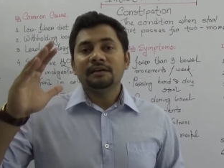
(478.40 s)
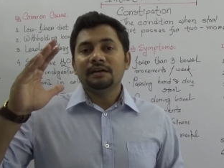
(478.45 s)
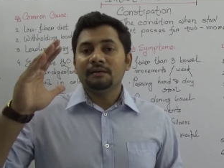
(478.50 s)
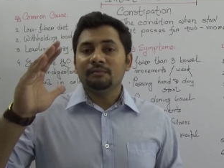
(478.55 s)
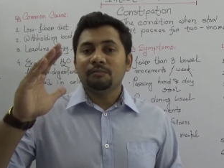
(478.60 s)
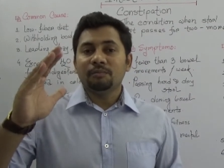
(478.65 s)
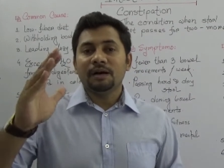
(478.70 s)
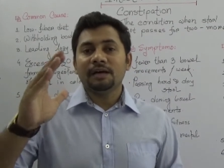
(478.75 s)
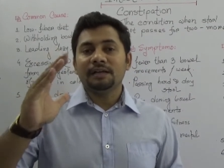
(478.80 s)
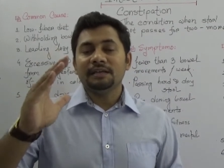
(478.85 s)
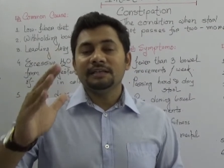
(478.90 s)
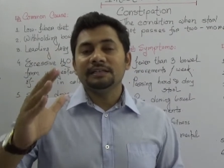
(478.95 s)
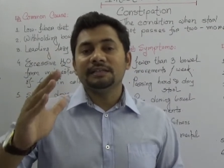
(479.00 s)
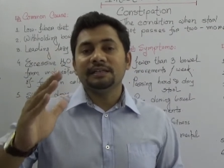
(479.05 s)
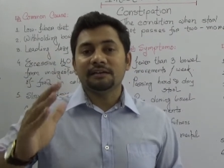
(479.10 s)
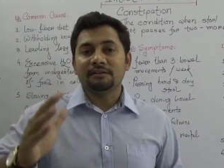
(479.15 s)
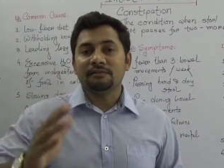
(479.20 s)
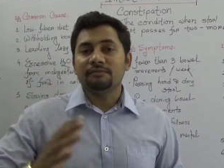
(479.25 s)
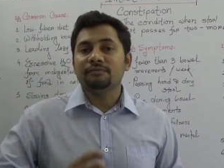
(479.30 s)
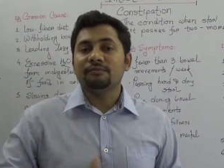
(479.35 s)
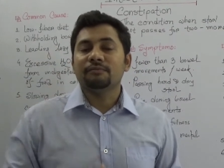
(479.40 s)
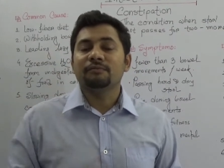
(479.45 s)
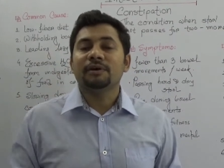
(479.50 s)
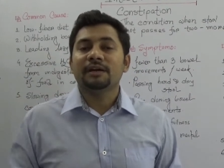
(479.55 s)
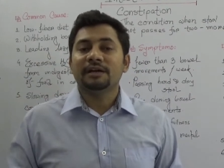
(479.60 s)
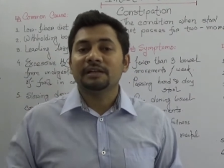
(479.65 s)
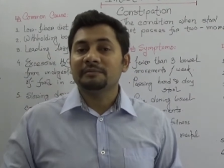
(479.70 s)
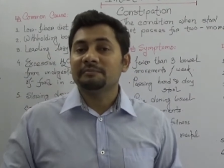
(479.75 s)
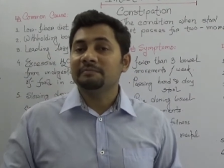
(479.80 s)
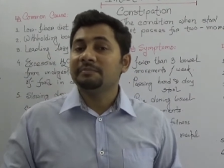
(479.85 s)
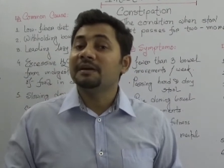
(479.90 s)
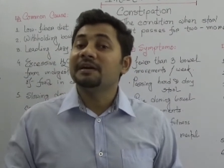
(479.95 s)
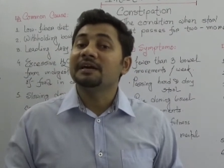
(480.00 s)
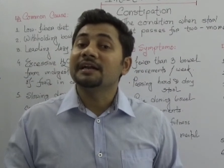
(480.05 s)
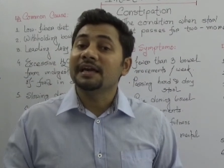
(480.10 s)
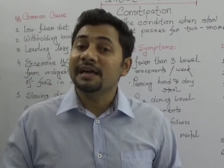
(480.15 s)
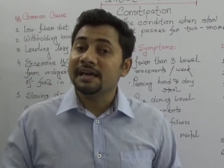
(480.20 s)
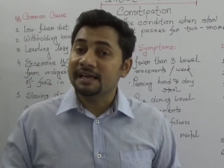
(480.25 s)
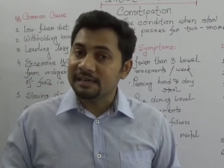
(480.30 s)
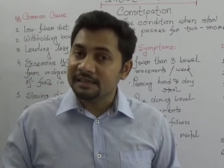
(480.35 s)
uh, one liter of water per
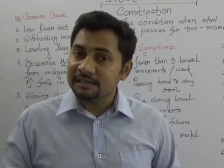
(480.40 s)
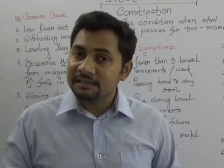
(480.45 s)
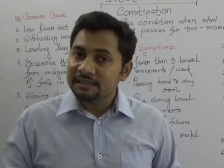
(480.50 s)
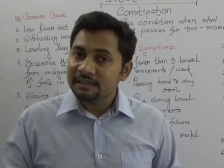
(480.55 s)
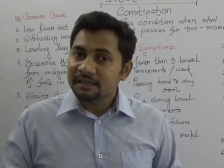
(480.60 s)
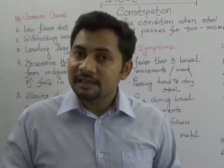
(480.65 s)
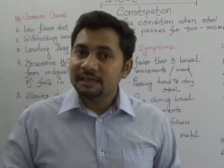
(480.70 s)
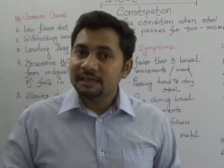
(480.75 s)
day